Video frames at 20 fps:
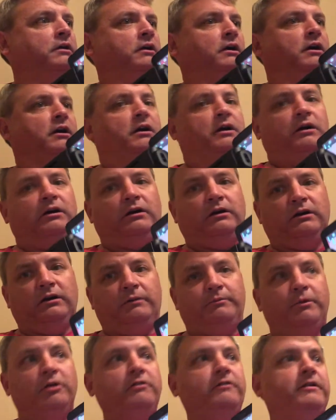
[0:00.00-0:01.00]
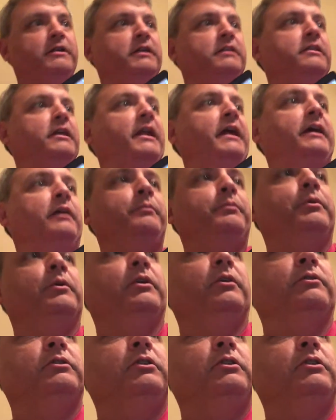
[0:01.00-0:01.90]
uh, a movie that I can put on